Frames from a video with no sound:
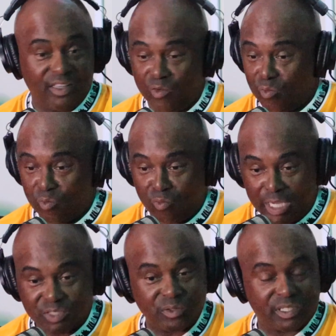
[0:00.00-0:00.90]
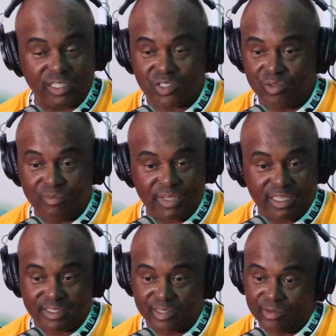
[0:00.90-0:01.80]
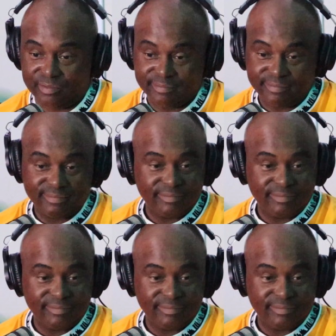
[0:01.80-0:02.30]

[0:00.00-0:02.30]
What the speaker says: And the rest was history, man. So,